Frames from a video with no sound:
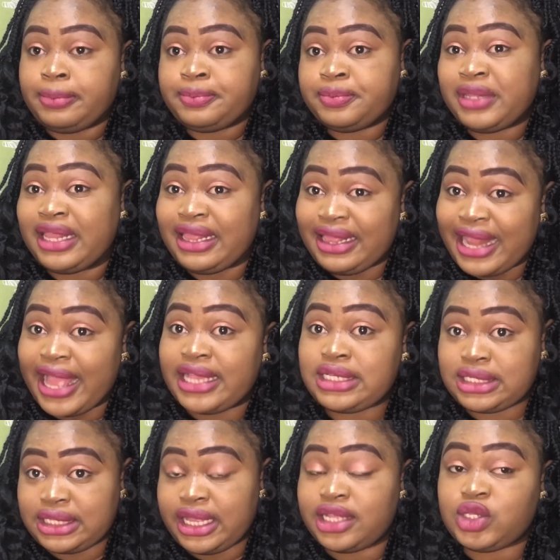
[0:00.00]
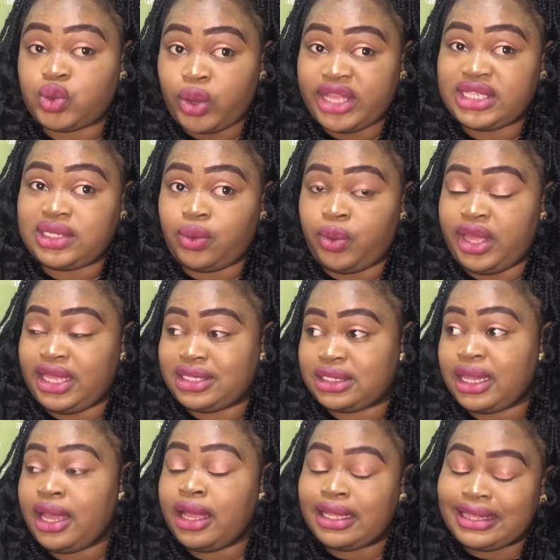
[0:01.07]
less than 20 weeks.
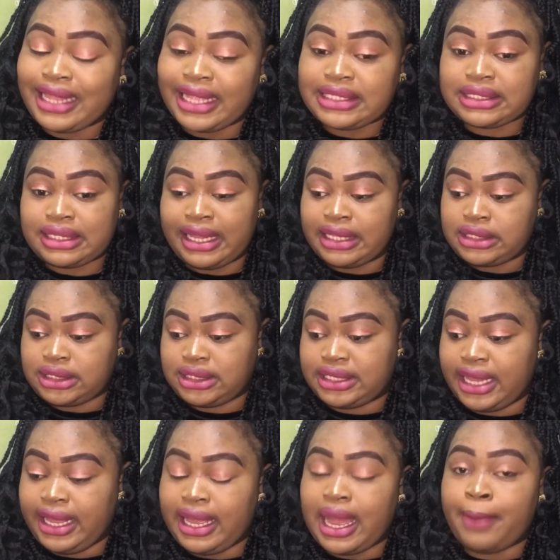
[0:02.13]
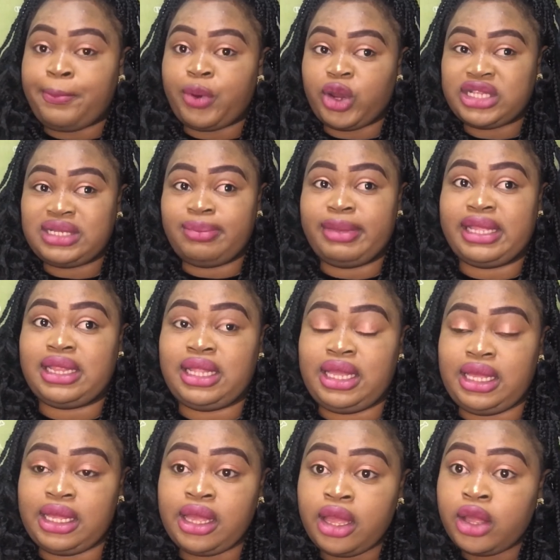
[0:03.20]
That's, let's say, approximately
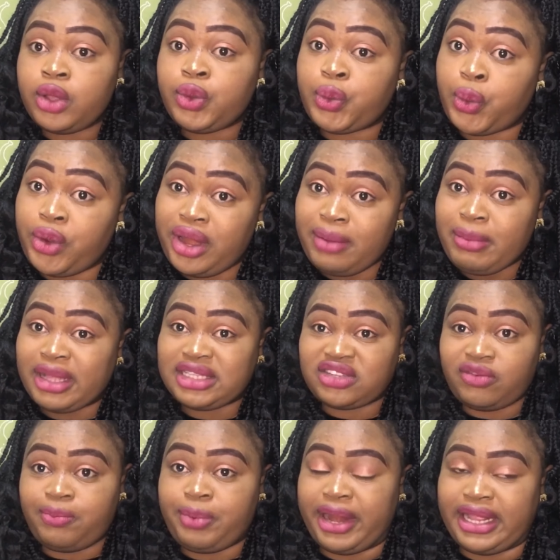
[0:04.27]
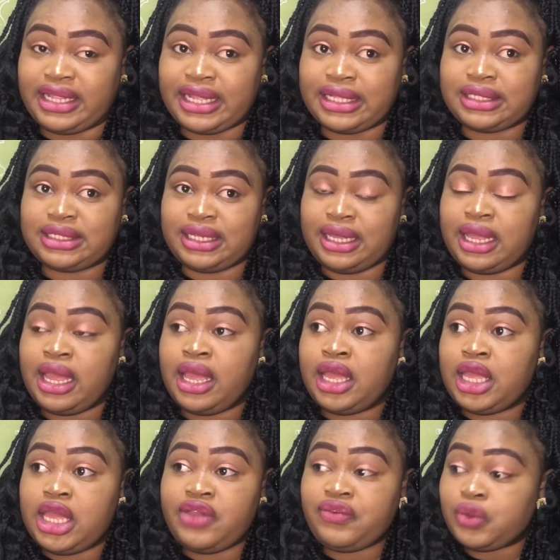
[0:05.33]
3 months of pregnancy. If
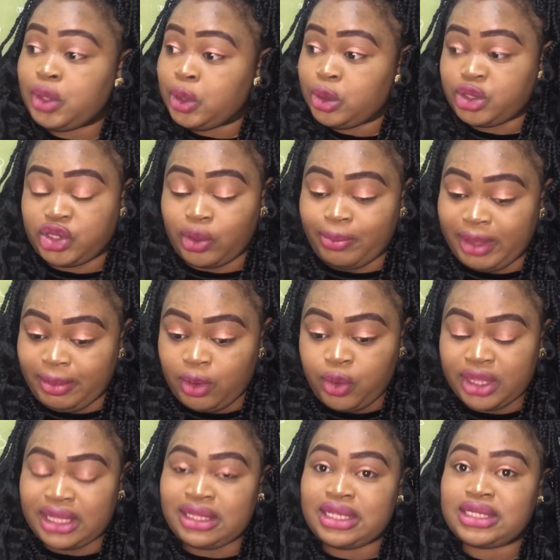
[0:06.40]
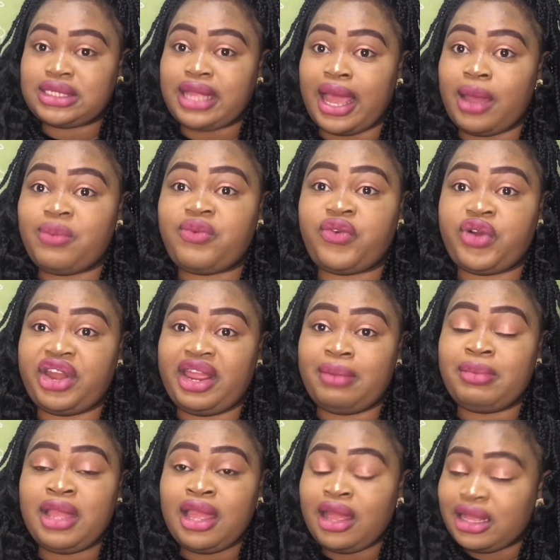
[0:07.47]
you lose your baby within this time frame,
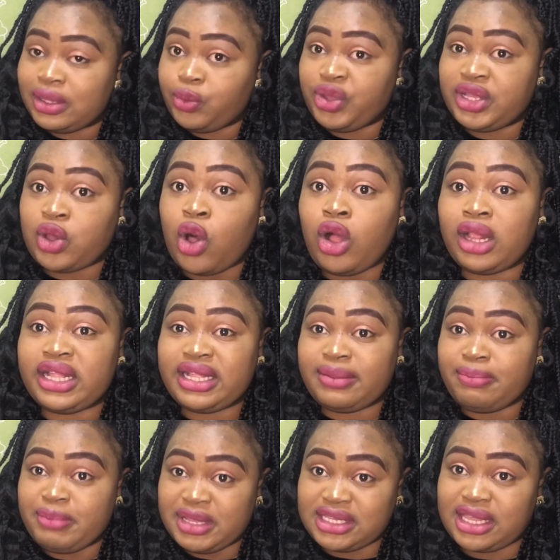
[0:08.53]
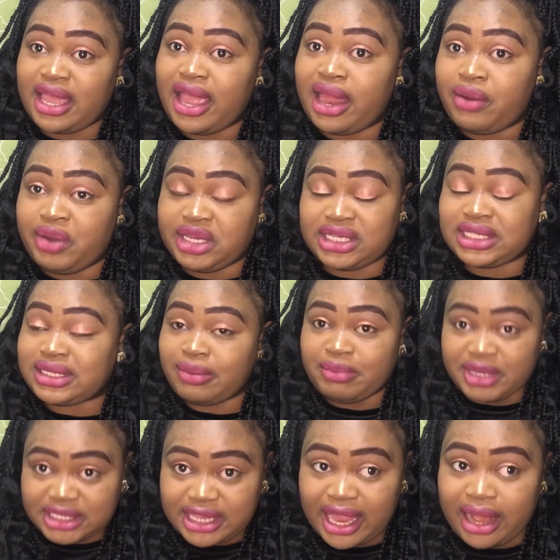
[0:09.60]
we call it miscarriage. It's a
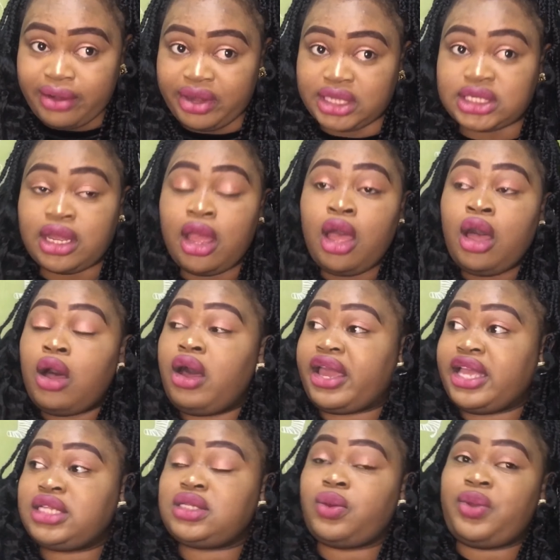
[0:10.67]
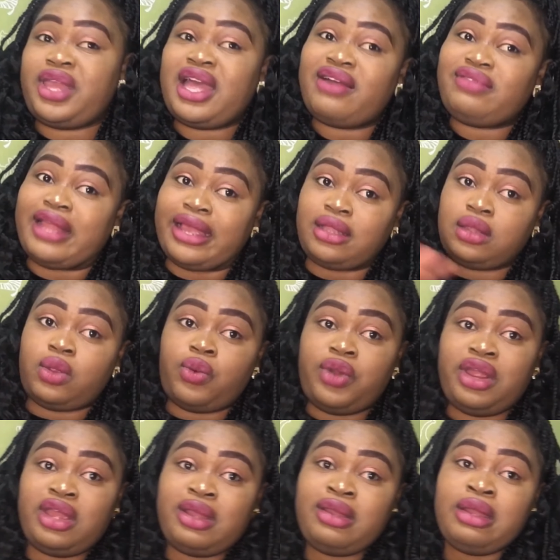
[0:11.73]
miscarriage. Okay, so we have like
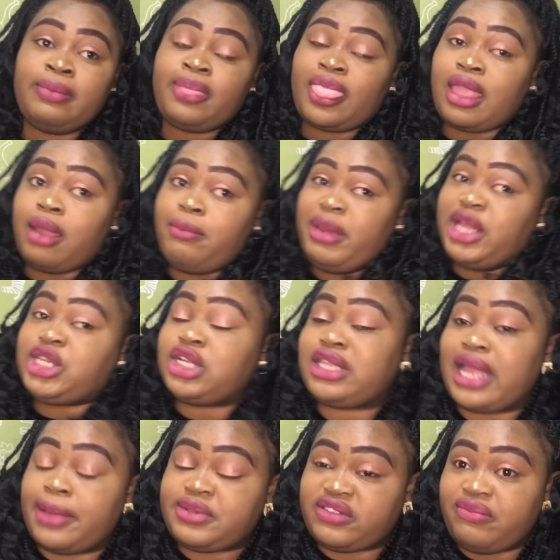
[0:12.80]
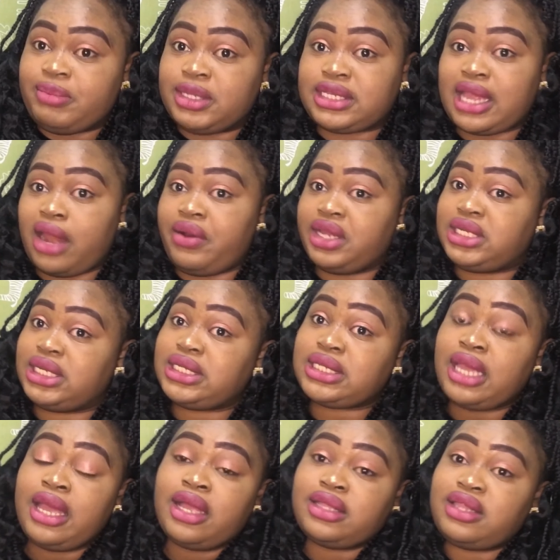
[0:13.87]
three major types of miscarriages.
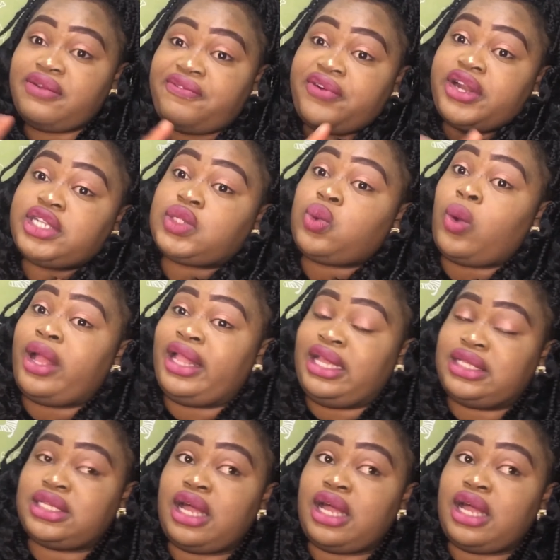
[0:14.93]
The first one is